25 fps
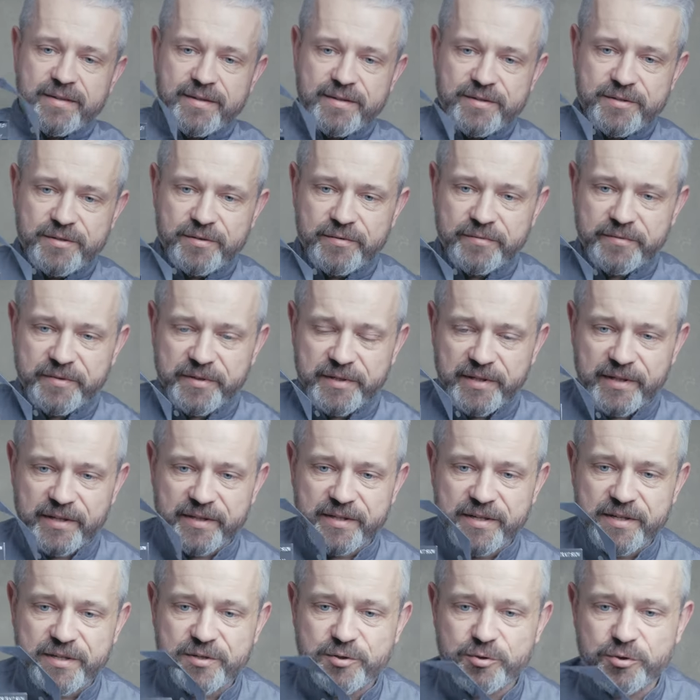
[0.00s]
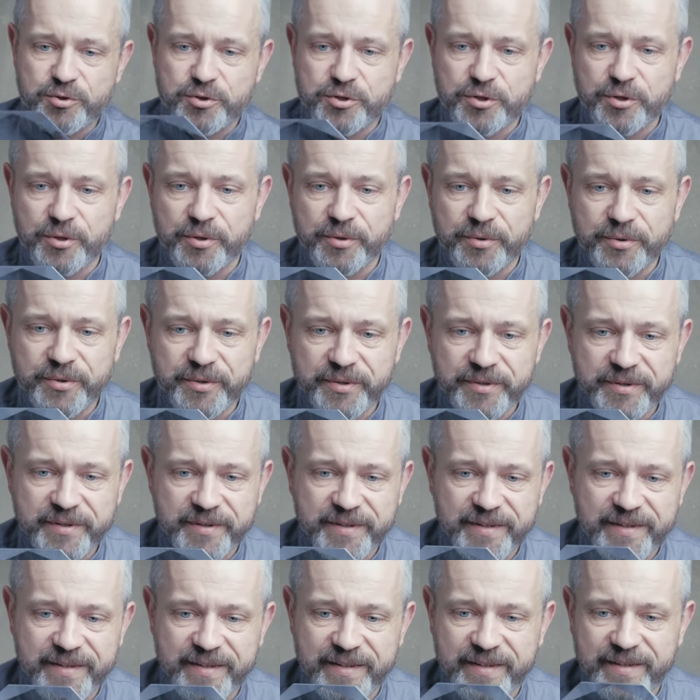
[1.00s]
something like this to show you.
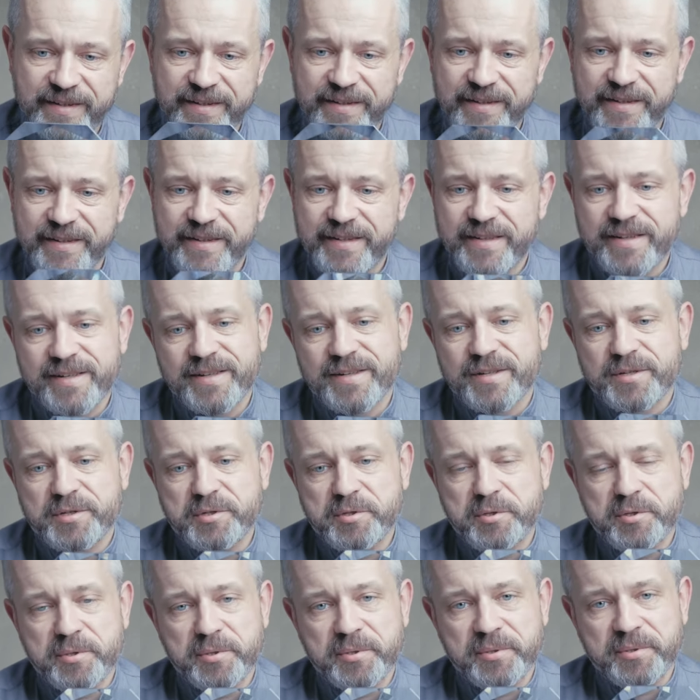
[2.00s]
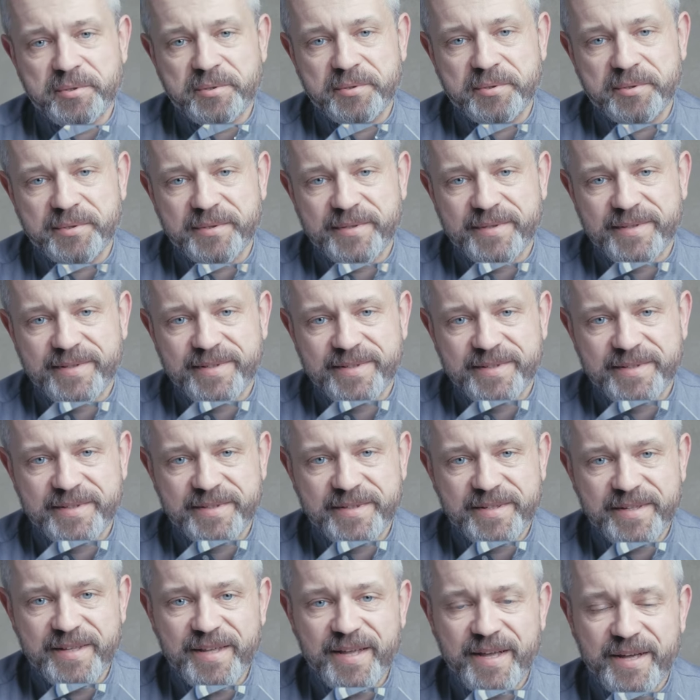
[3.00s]
So
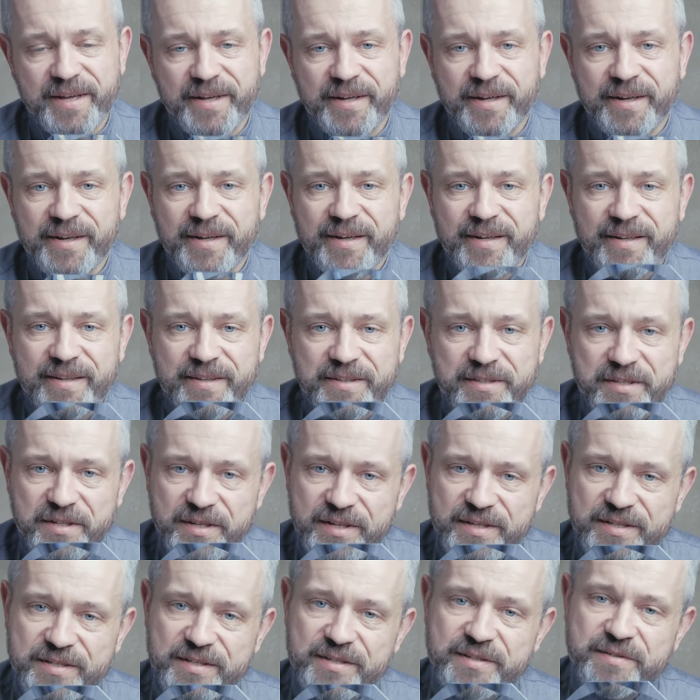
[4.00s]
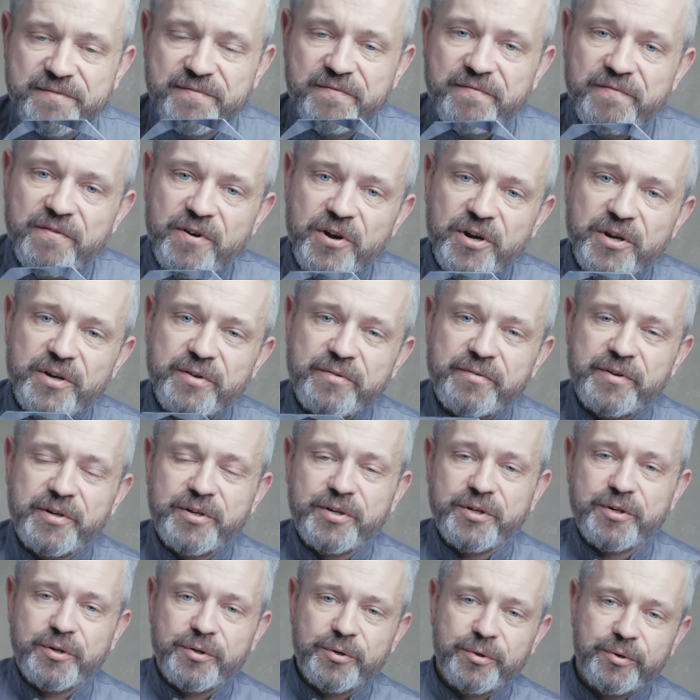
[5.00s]
yeah, this is very,
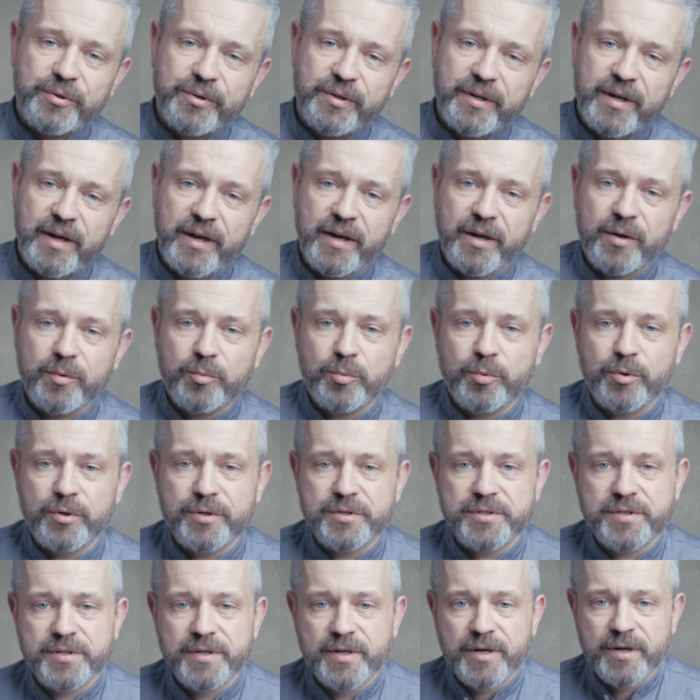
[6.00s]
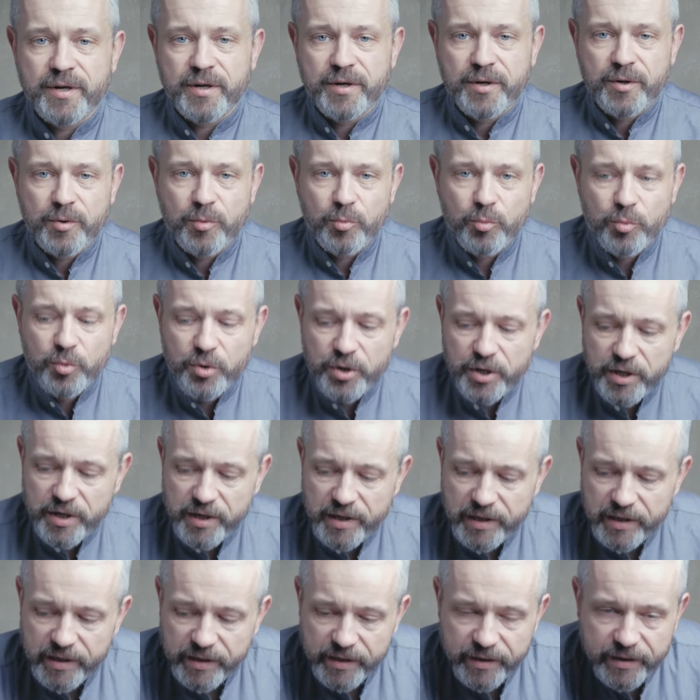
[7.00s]
very cool. I was
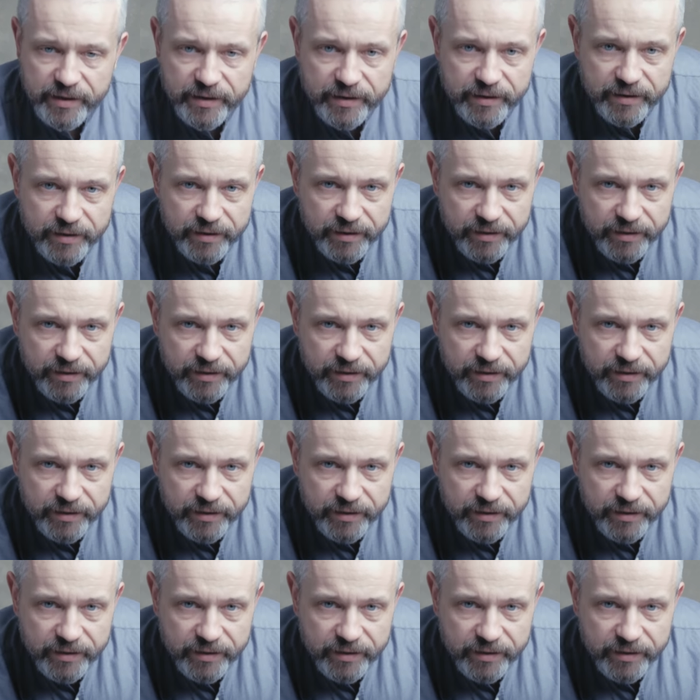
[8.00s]
really